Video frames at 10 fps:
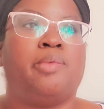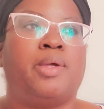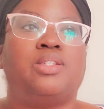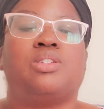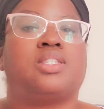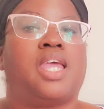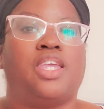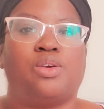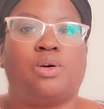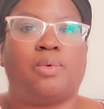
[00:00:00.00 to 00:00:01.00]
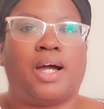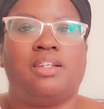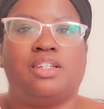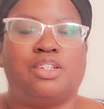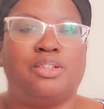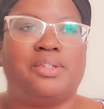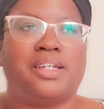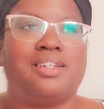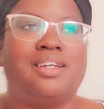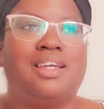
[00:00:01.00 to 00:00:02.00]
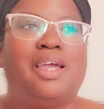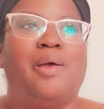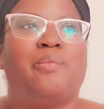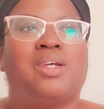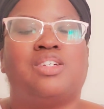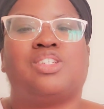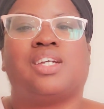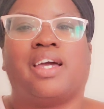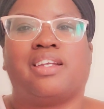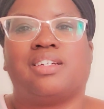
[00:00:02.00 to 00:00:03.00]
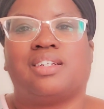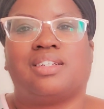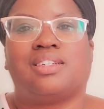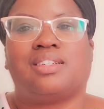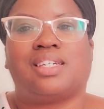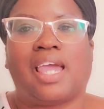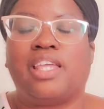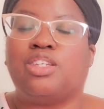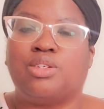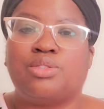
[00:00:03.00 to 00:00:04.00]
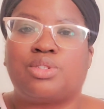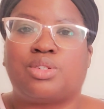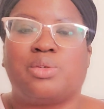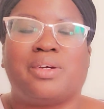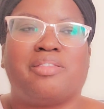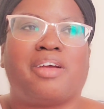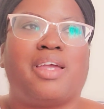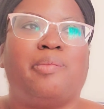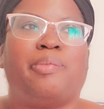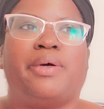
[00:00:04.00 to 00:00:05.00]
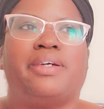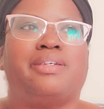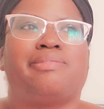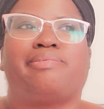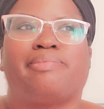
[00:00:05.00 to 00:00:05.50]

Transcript: It may just take you a while to do it because you gotta get used to it, right? But